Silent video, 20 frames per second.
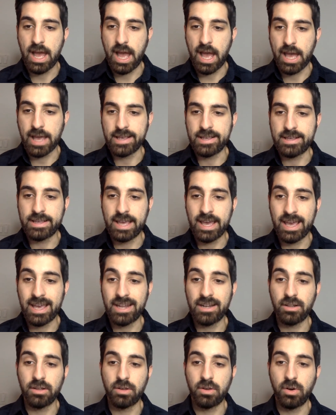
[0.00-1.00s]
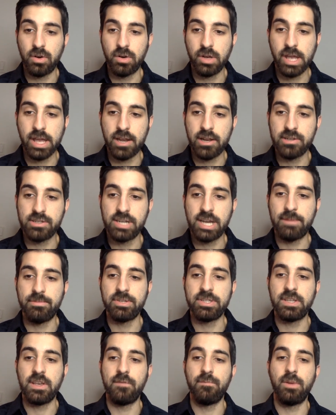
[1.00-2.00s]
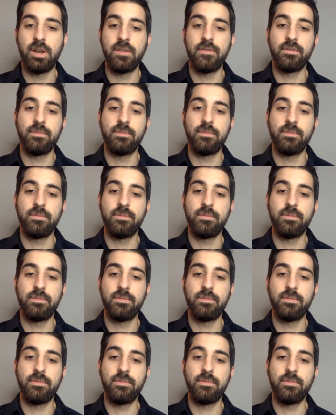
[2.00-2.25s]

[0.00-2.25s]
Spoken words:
I can't go get a job to save money